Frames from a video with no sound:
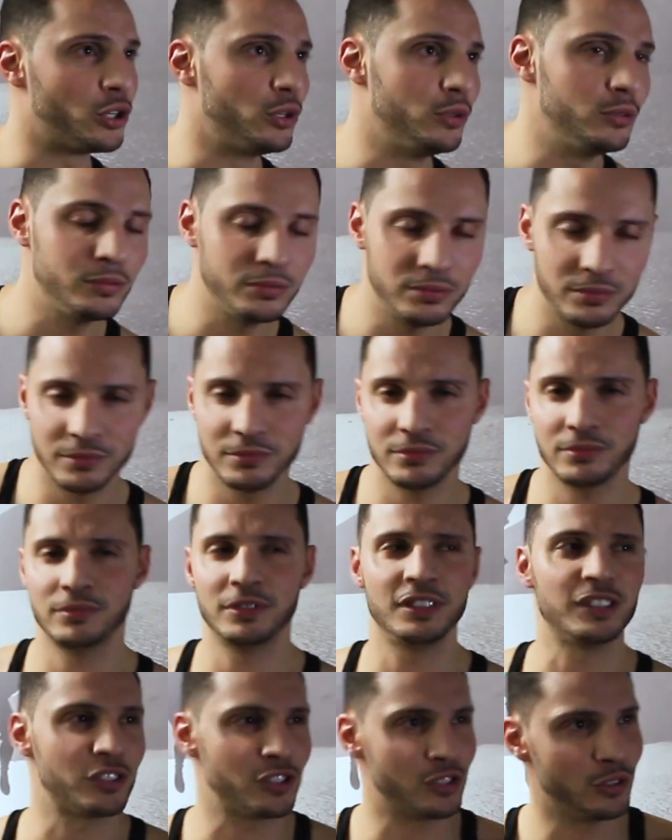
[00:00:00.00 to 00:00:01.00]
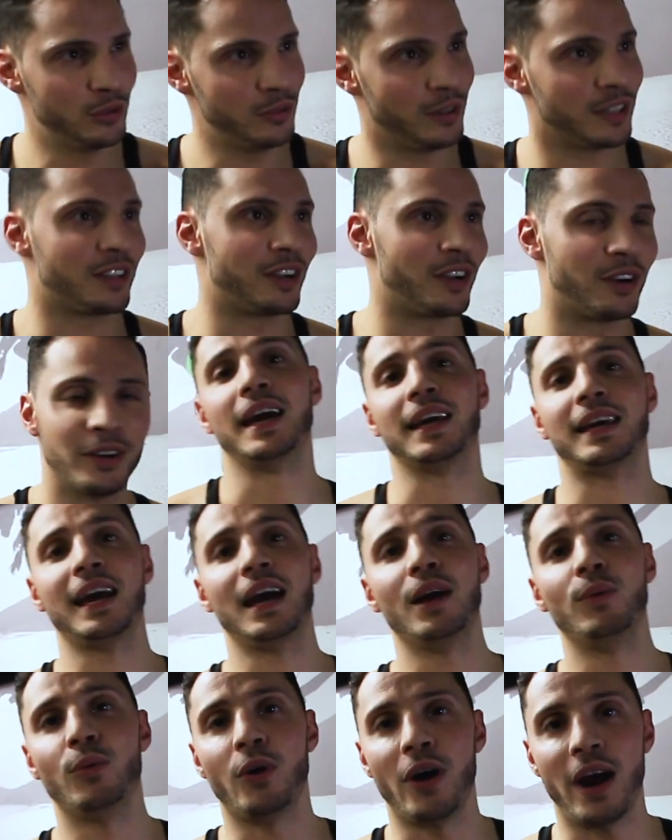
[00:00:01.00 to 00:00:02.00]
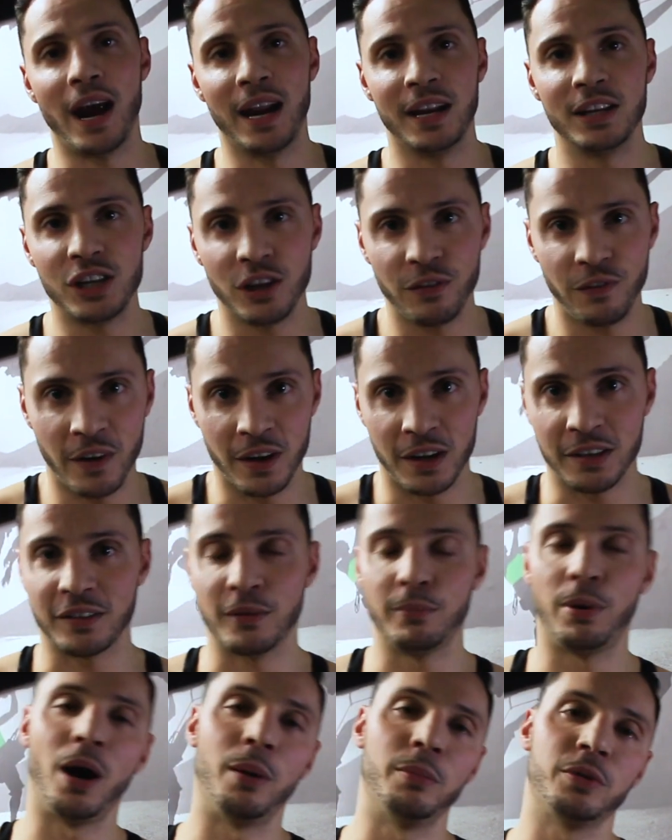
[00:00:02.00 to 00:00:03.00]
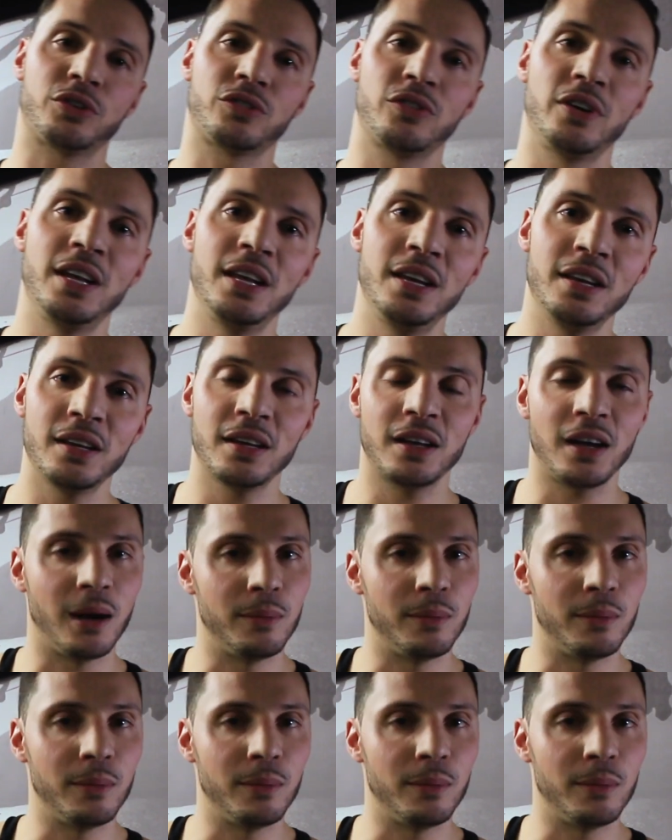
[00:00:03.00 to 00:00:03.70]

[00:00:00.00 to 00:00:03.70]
short. Is it short? I don't know. Again, we're at Energy Fitness in Palmer's Green.